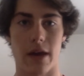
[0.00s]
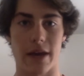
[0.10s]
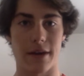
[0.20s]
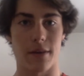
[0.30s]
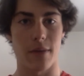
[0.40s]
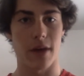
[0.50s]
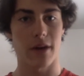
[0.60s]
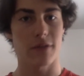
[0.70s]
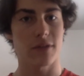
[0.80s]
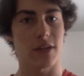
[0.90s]
In
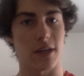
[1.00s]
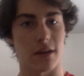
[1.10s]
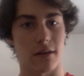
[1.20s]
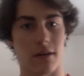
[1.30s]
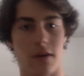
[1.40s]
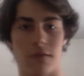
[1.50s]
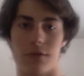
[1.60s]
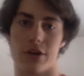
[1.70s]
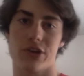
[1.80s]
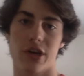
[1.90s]
competitive skiing,
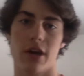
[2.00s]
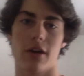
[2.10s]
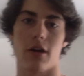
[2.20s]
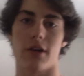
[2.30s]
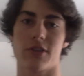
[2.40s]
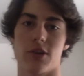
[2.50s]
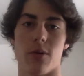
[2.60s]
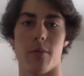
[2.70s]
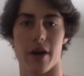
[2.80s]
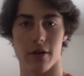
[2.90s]
friction can cost you a
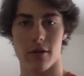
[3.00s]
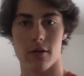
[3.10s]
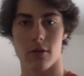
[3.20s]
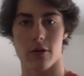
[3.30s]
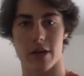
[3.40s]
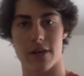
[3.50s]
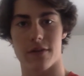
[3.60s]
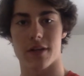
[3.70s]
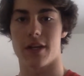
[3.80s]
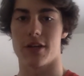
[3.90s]
medal or
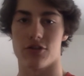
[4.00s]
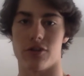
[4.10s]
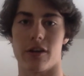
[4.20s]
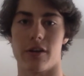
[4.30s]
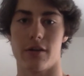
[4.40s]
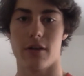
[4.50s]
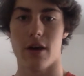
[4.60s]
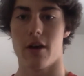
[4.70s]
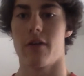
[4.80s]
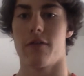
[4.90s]
even an injury.
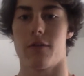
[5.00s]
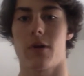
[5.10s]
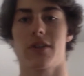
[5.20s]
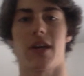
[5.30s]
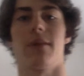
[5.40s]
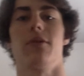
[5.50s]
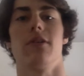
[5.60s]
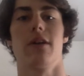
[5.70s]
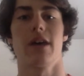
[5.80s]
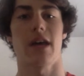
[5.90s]
For example,
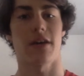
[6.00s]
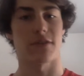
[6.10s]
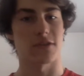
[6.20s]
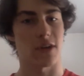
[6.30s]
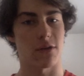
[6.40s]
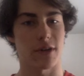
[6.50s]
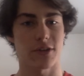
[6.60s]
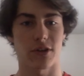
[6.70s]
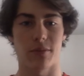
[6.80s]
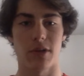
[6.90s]
if a ski
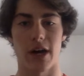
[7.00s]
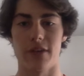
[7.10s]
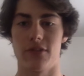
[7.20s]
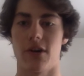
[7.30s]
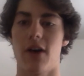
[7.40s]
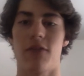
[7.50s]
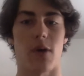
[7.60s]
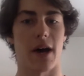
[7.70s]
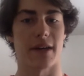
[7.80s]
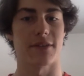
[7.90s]
racer applied soft
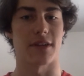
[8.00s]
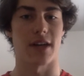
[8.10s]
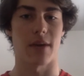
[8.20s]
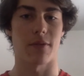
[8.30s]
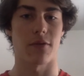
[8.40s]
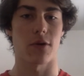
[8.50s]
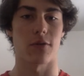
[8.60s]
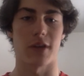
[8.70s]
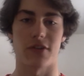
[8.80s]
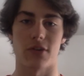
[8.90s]
wax the night before a
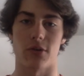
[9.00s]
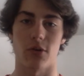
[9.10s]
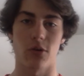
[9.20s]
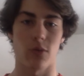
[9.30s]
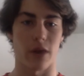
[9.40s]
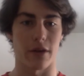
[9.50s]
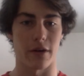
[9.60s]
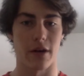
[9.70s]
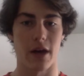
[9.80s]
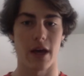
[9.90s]
race in cold
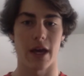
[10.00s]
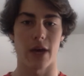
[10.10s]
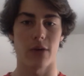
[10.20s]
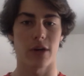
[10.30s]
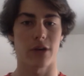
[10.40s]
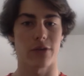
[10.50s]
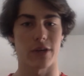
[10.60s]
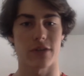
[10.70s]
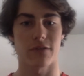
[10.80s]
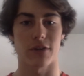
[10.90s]
weather, it would
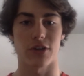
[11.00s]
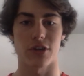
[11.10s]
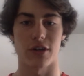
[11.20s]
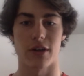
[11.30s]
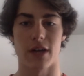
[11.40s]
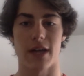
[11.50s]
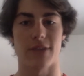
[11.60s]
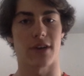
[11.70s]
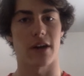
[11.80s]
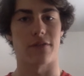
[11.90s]
increase friction
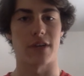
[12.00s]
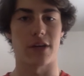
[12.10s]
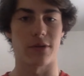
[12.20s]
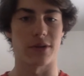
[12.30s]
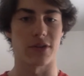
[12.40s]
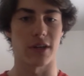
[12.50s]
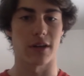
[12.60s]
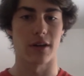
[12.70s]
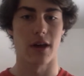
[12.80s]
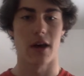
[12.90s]
instead of decreasing it,
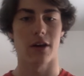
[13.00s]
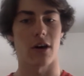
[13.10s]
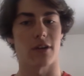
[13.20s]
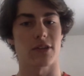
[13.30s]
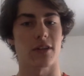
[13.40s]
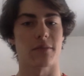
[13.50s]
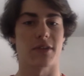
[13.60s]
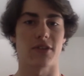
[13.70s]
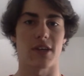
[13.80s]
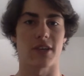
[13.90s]
causing them
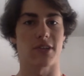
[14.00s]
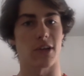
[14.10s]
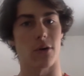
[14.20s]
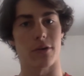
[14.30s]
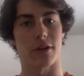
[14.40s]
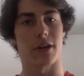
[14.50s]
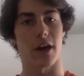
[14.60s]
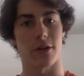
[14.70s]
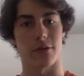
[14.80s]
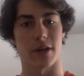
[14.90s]
to ski slower than the
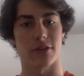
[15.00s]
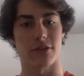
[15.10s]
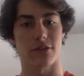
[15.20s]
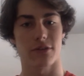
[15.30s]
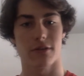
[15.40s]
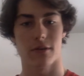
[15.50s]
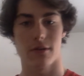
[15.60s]
other racers.